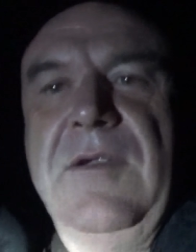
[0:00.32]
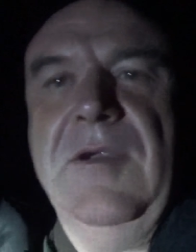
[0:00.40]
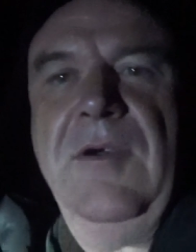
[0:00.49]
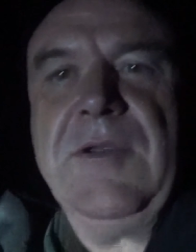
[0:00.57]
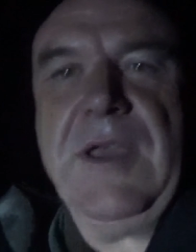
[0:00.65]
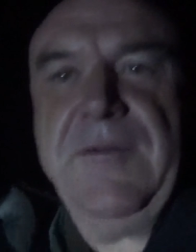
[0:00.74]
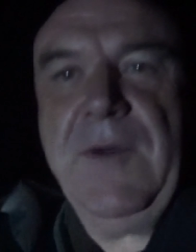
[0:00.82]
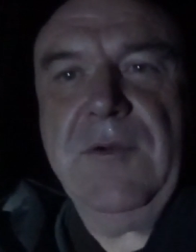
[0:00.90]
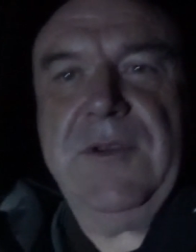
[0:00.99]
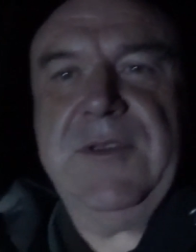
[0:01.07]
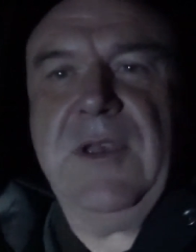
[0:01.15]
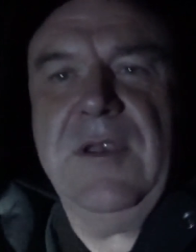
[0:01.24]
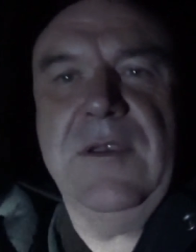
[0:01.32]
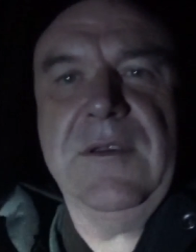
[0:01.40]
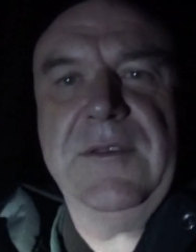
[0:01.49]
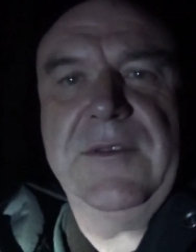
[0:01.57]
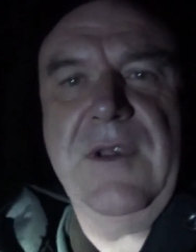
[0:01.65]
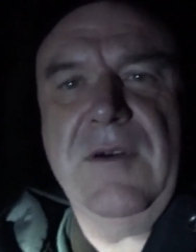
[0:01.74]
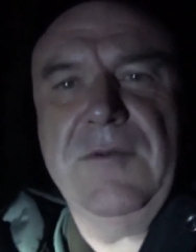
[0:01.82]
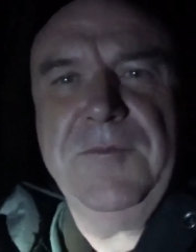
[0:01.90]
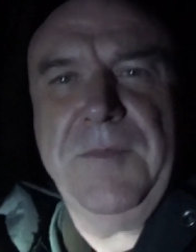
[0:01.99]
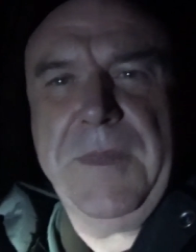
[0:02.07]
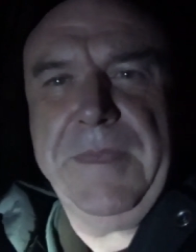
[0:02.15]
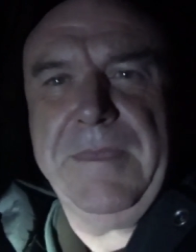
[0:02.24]
Okay folks, so
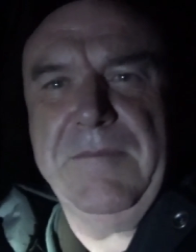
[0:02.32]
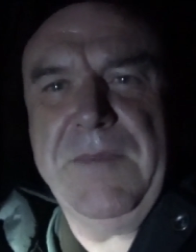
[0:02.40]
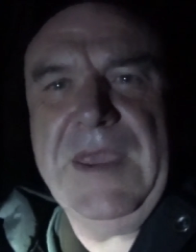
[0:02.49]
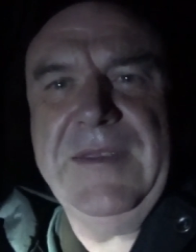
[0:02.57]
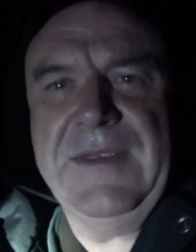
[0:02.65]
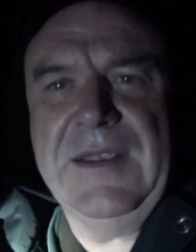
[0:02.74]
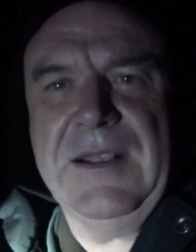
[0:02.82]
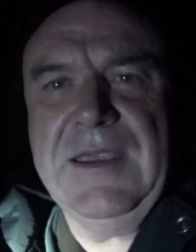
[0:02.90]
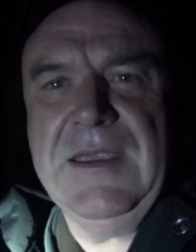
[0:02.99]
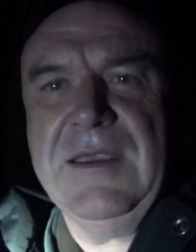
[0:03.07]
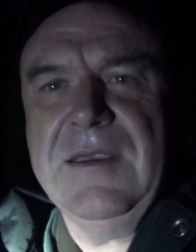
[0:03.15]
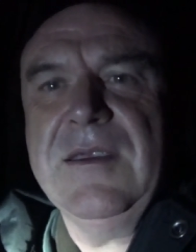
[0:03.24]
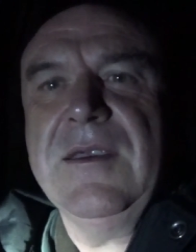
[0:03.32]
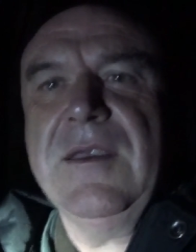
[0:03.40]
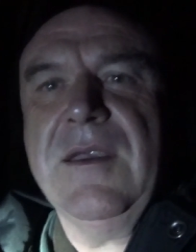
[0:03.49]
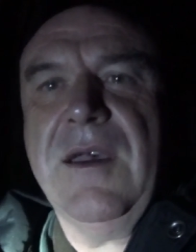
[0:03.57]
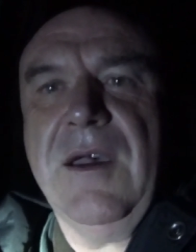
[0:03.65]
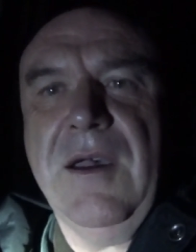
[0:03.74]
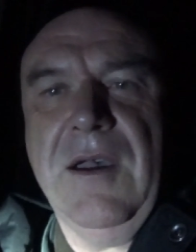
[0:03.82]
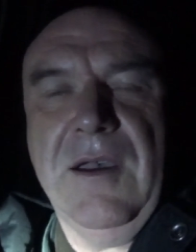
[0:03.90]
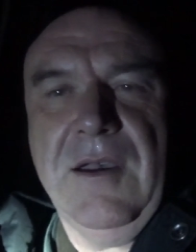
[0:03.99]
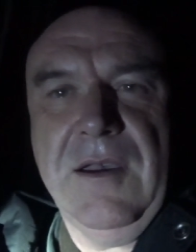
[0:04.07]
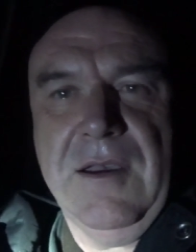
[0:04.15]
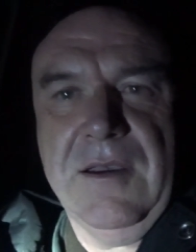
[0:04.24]
basically
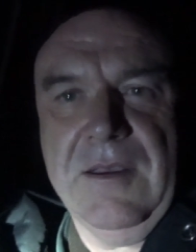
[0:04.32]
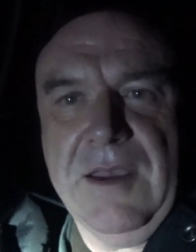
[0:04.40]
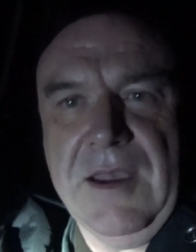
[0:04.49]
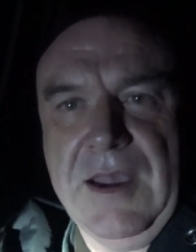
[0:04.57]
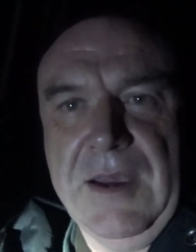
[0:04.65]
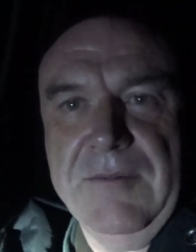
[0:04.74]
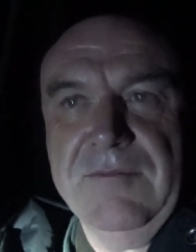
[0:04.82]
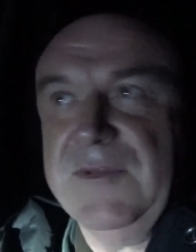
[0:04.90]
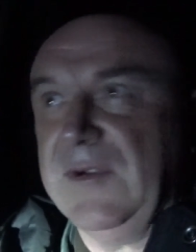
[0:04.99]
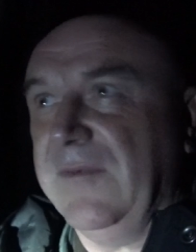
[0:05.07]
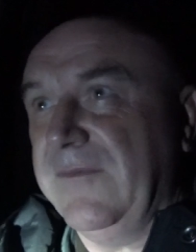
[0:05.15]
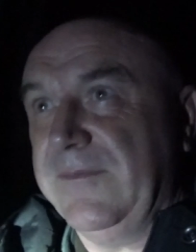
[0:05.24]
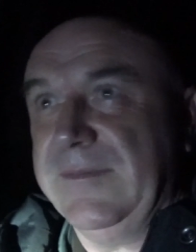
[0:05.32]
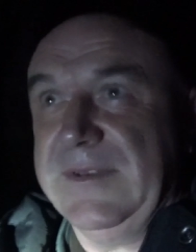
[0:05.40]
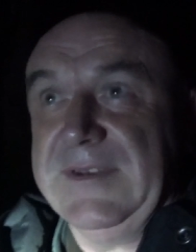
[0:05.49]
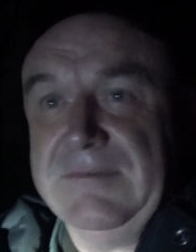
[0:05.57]
uh, I'm sort of,